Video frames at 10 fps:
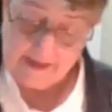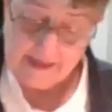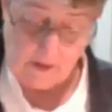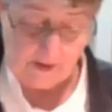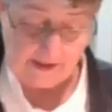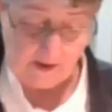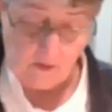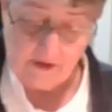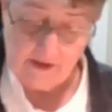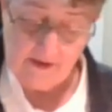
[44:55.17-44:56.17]
Yeah, when it
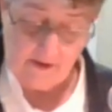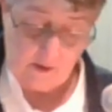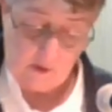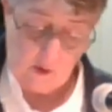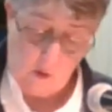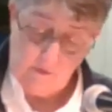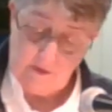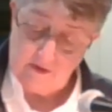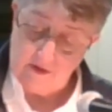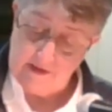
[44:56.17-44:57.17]
goes into the
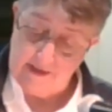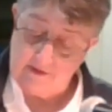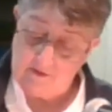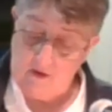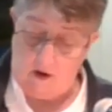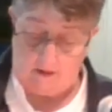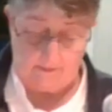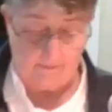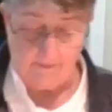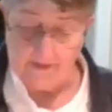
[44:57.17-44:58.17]
chorus on that song,
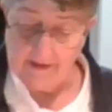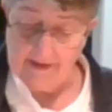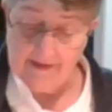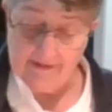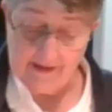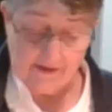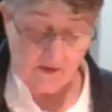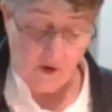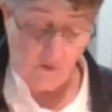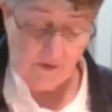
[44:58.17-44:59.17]
it's like
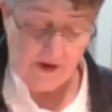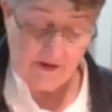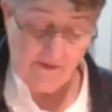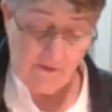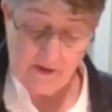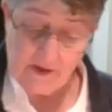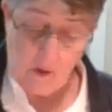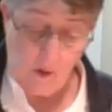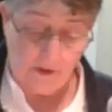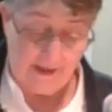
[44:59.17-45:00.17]
there's no reason for it to
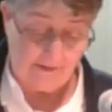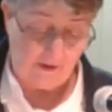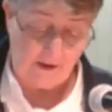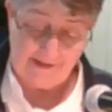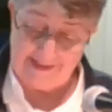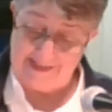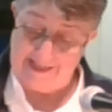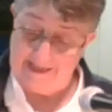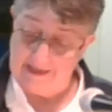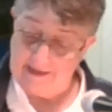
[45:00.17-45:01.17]
hold it as long as it
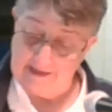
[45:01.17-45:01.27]
did.